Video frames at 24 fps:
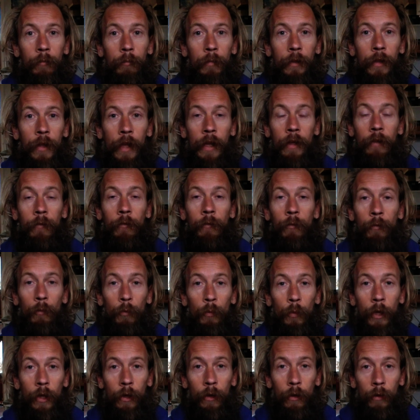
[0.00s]
But then
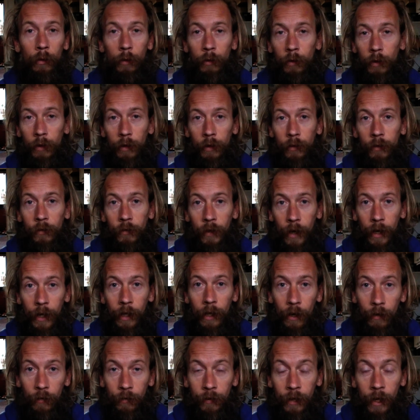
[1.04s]
we all say
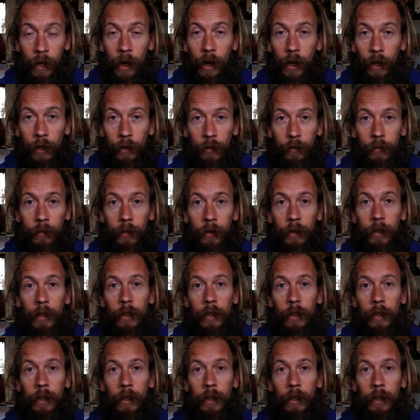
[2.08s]
love cars,